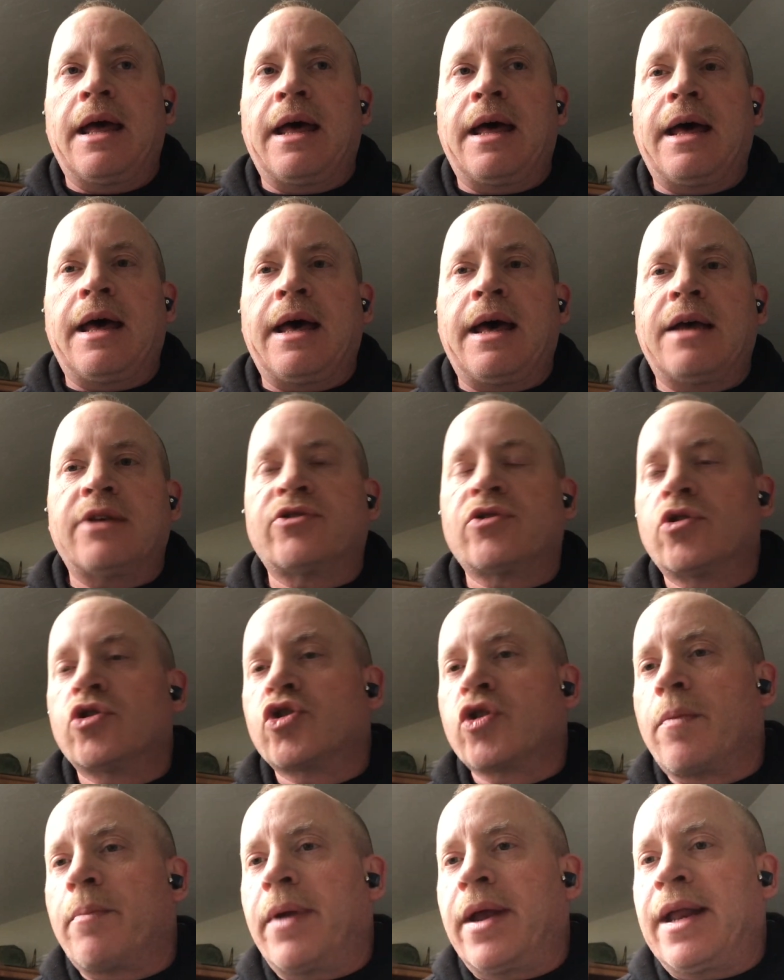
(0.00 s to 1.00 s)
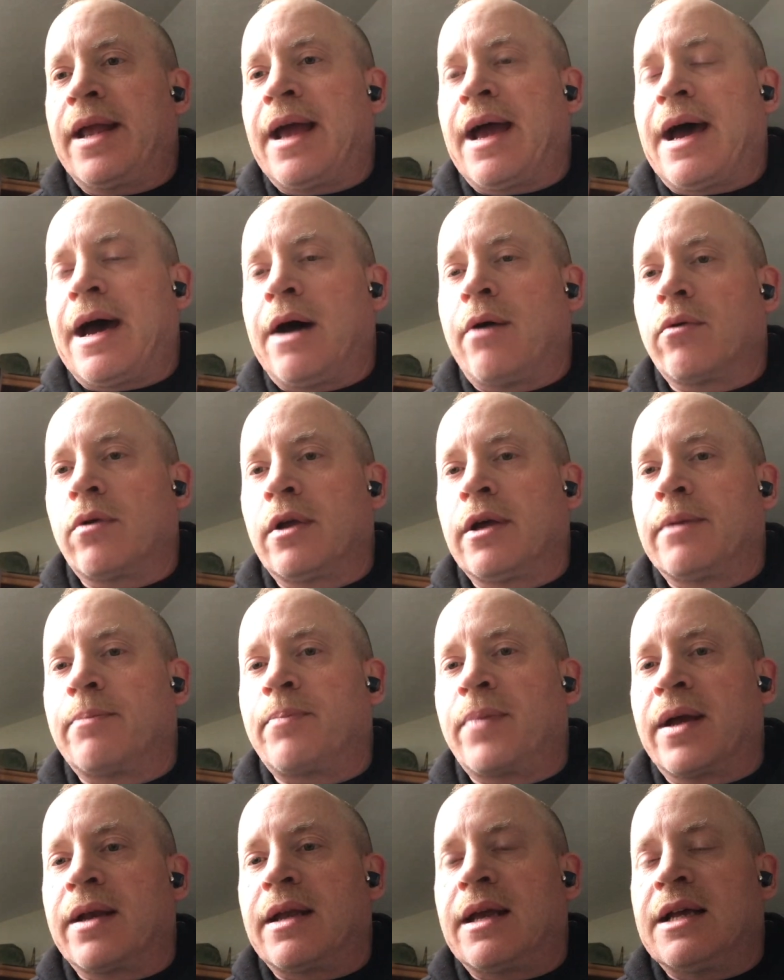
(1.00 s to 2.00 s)
a uh, social media outlet,
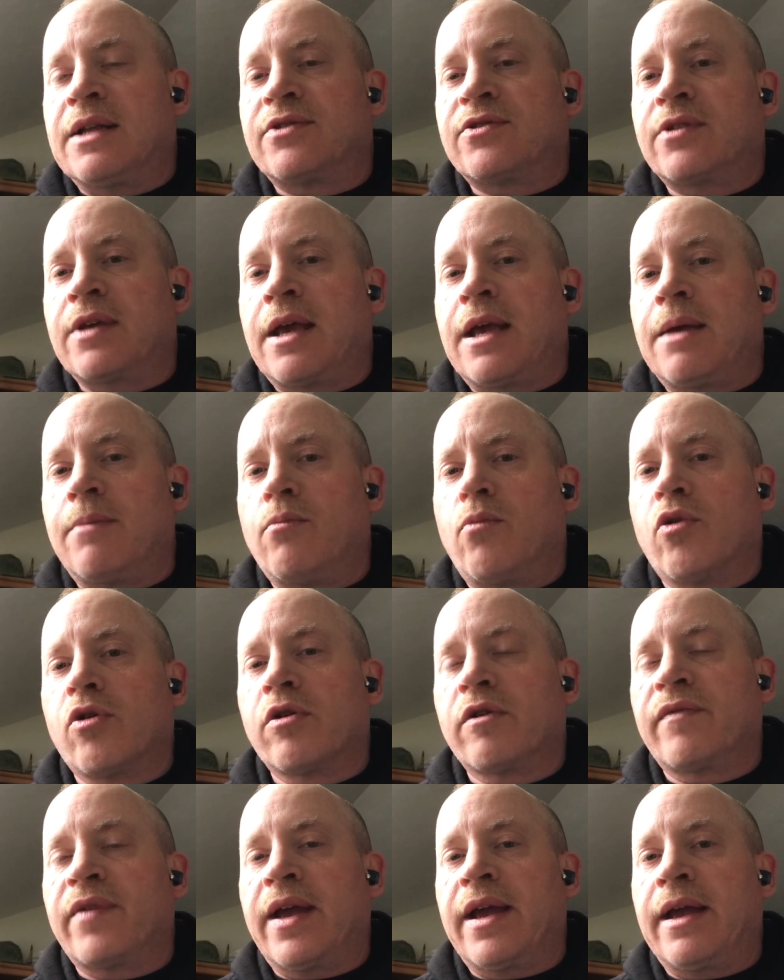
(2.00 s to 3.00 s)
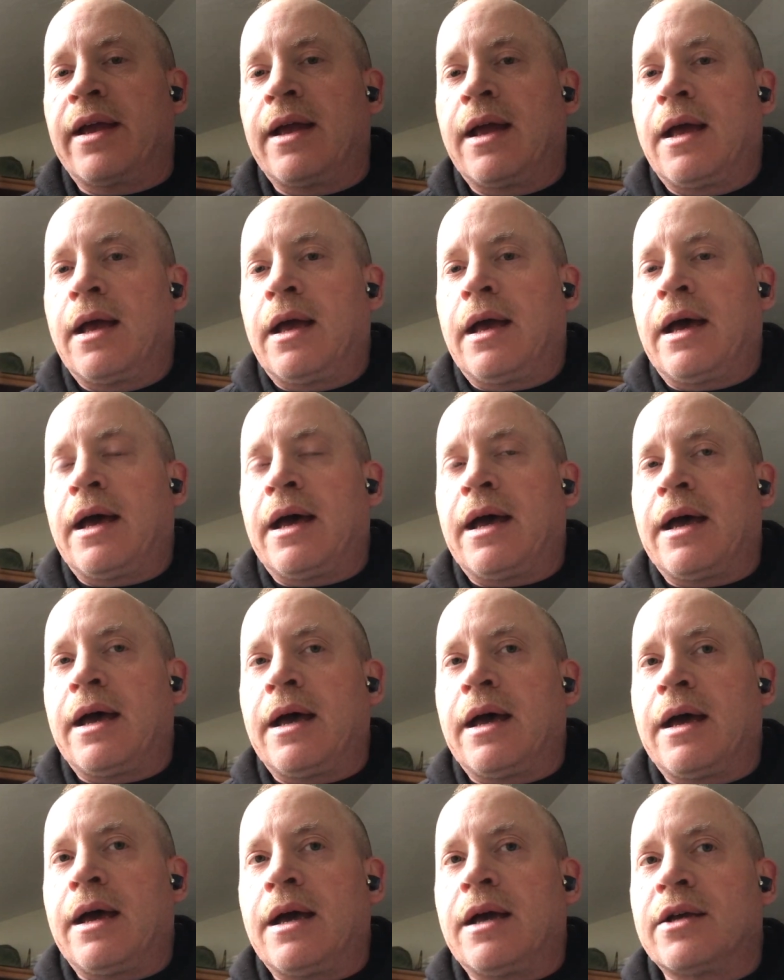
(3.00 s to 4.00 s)
but it's a more of a
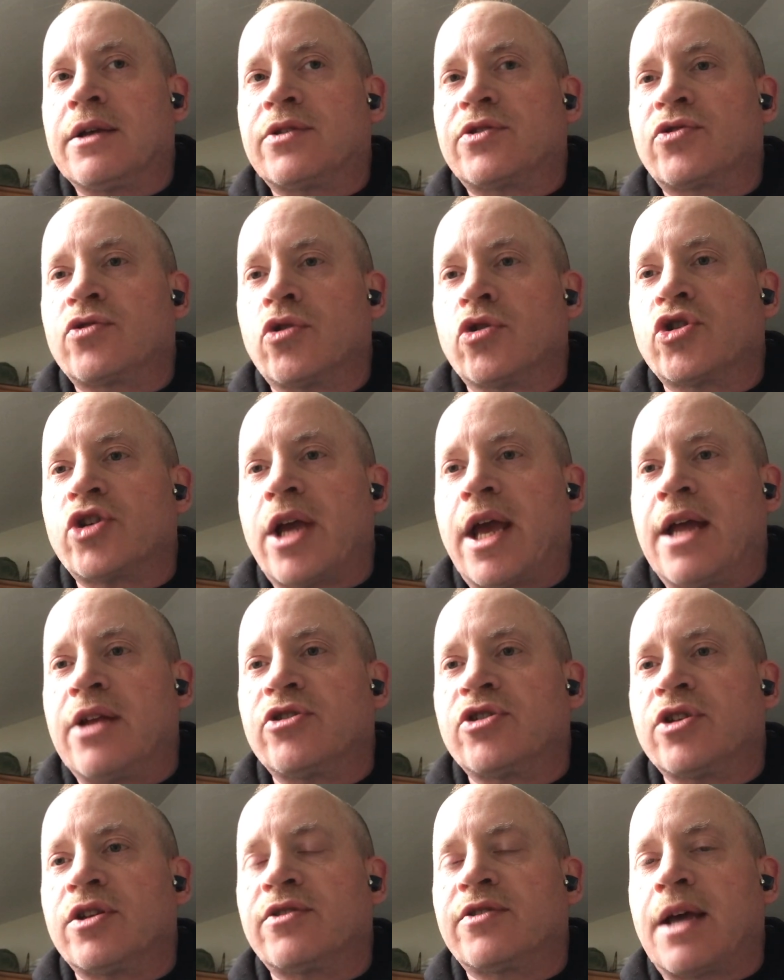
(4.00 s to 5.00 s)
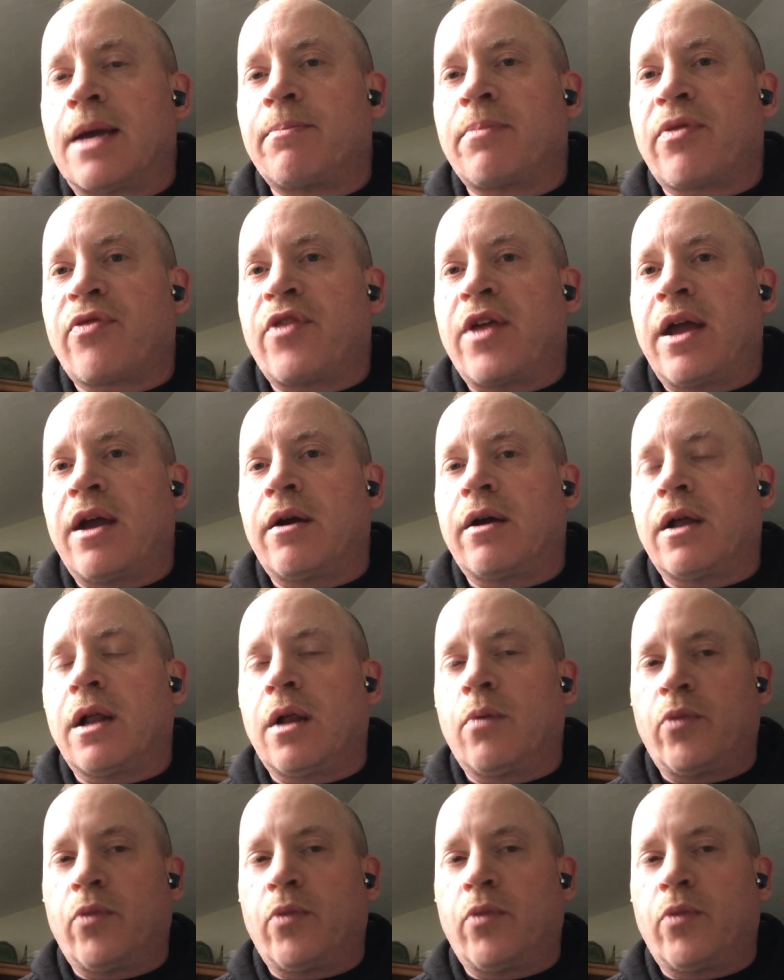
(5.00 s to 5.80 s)
uh, search engine type of thing.